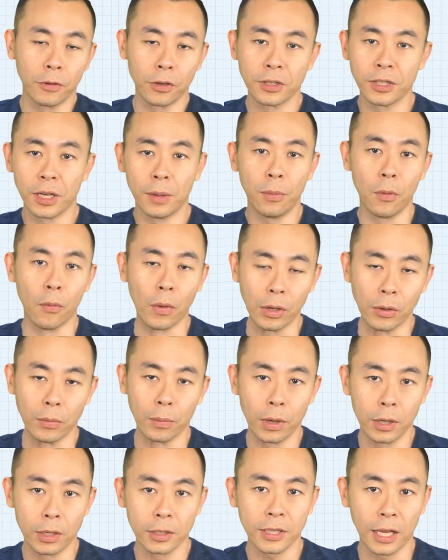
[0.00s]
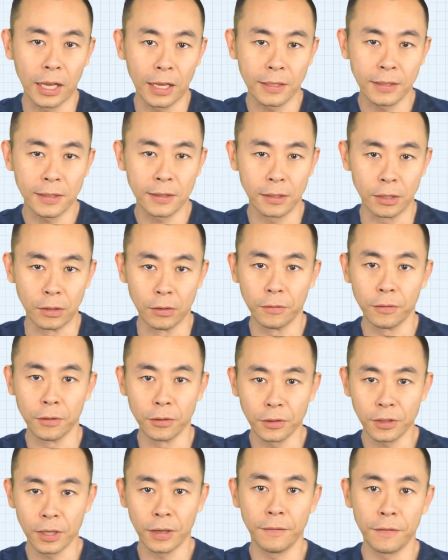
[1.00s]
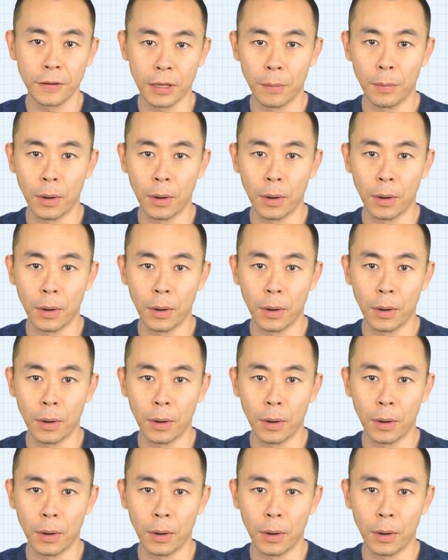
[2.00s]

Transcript: For example, when your boss asks you for something